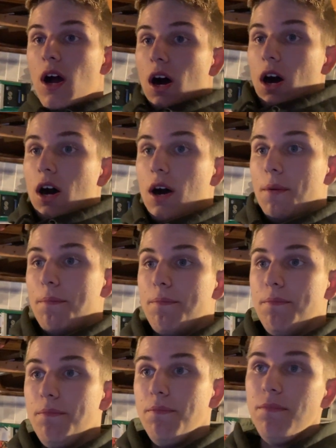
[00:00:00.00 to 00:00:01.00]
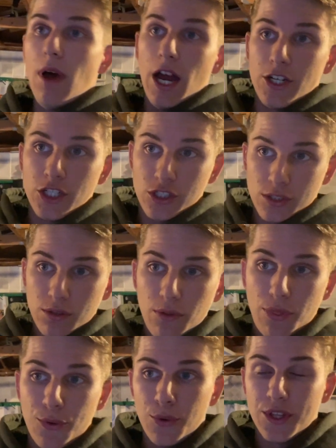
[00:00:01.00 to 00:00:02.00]
I just
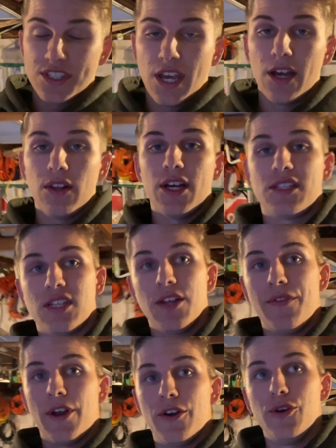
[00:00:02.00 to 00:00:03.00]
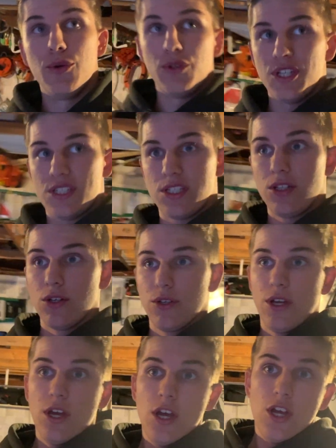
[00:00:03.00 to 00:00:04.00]
threw the taillights in that are newly sealed,